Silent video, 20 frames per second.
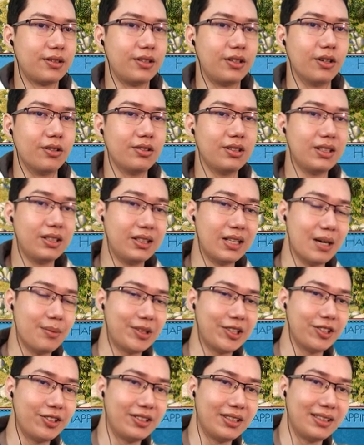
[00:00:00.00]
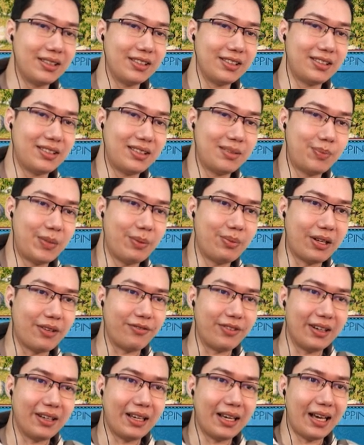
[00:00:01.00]
Golden time in your city is people are
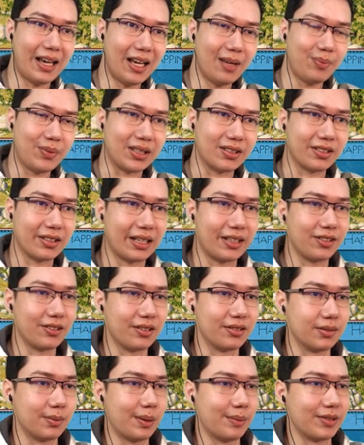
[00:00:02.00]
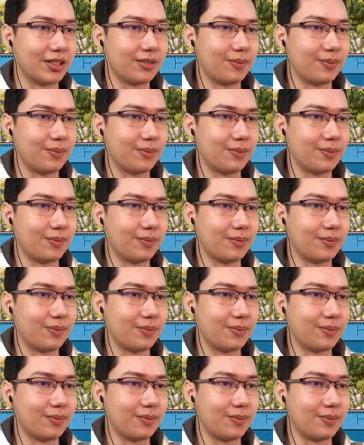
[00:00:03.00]
very happy so that you'll remember